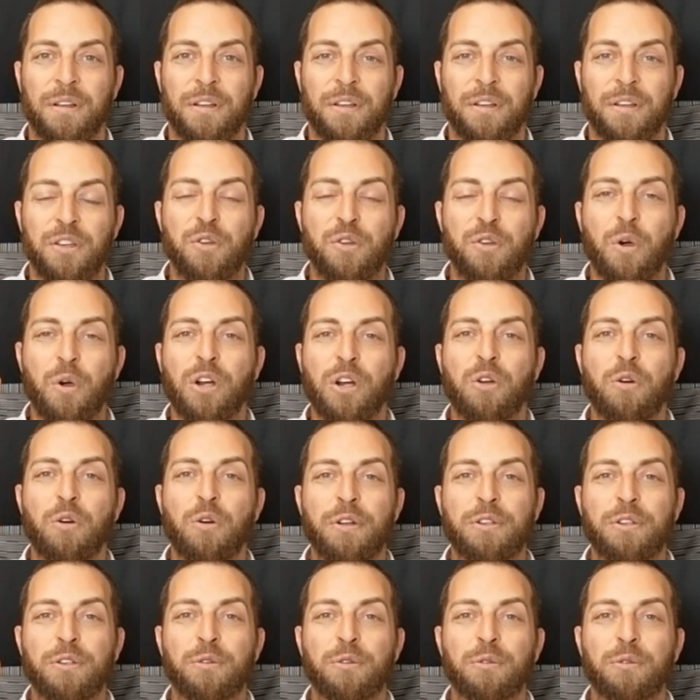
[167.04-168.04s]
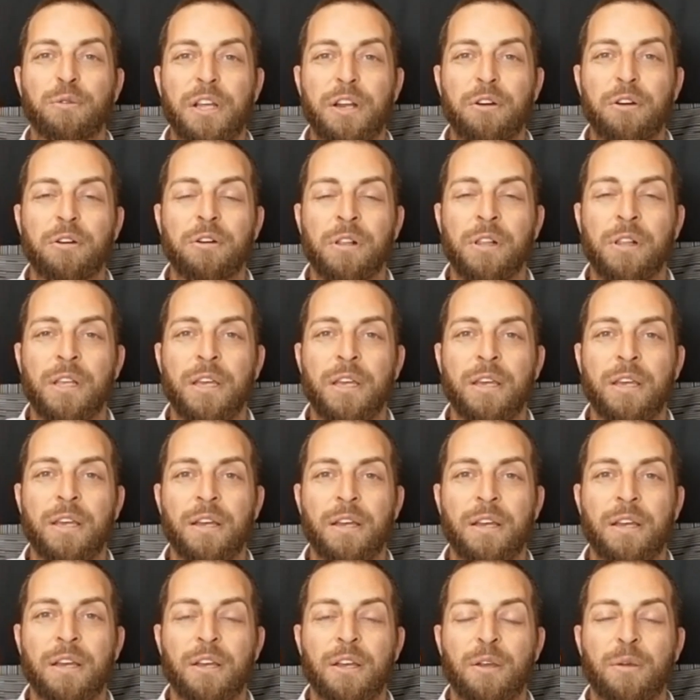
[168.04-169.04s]
You are going to literally
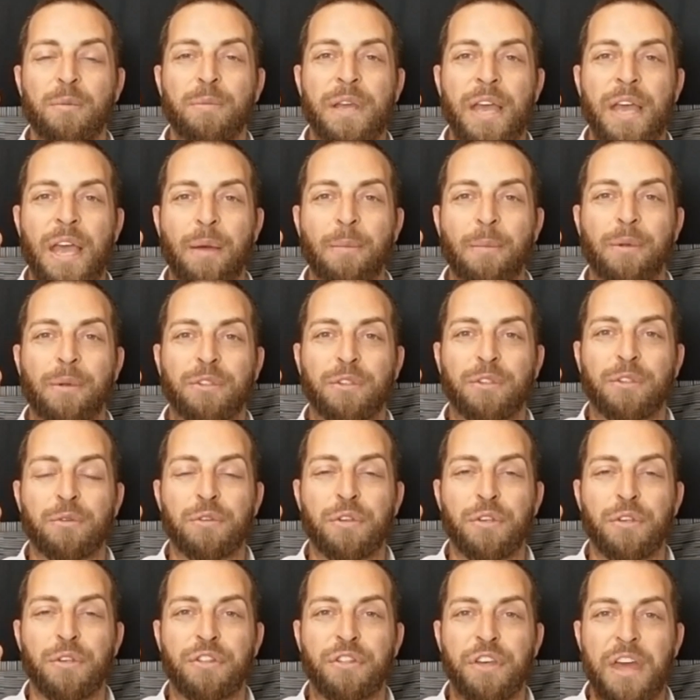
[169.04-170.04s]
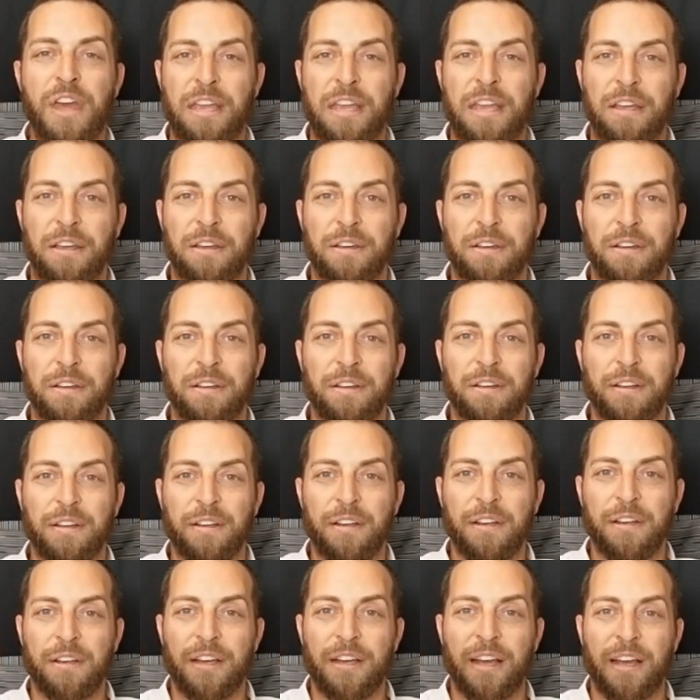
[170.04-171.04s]
be able to think
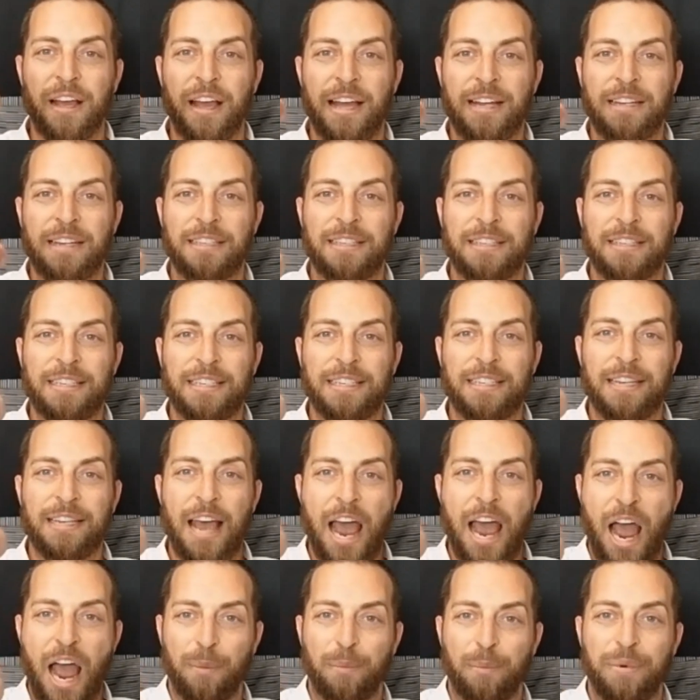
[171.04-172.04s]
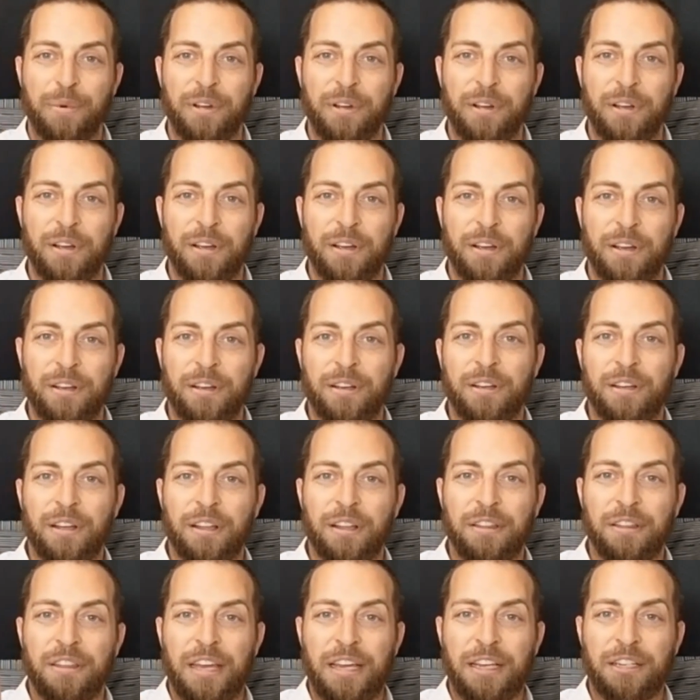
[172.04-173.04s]
and zap
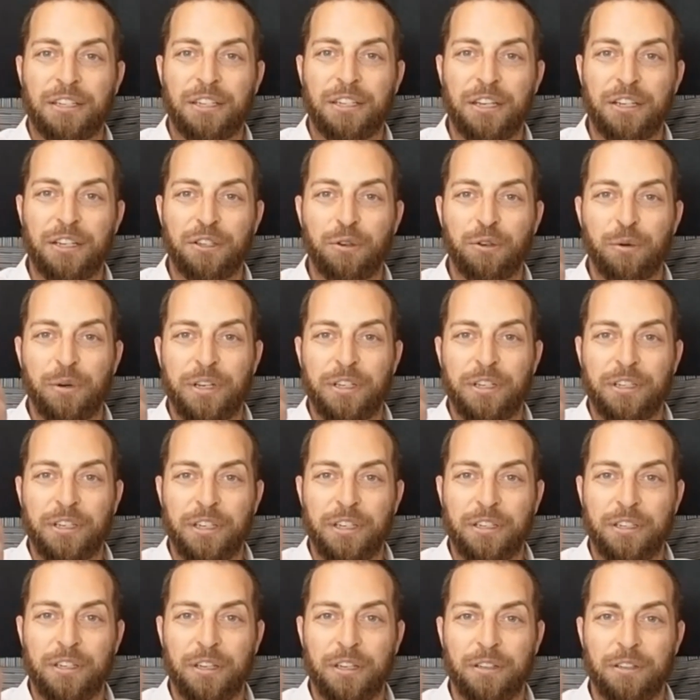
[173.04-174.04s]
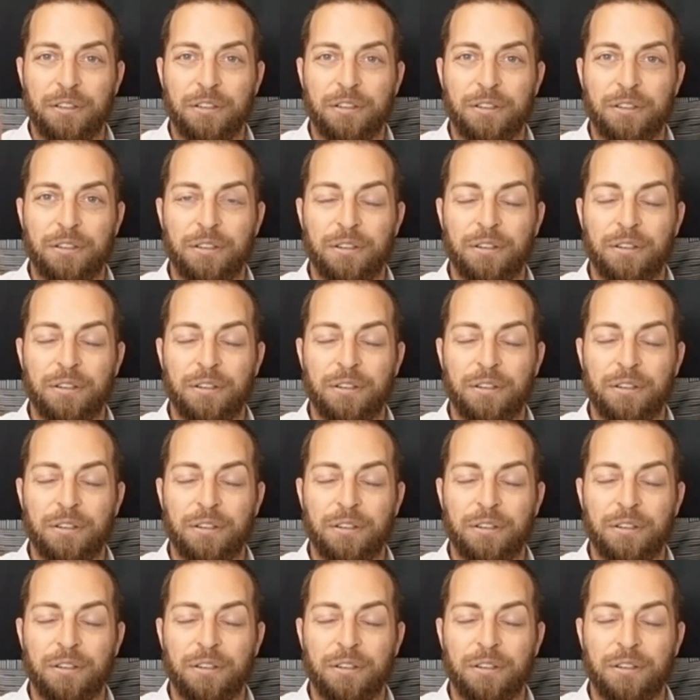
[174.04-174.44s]
things into existence.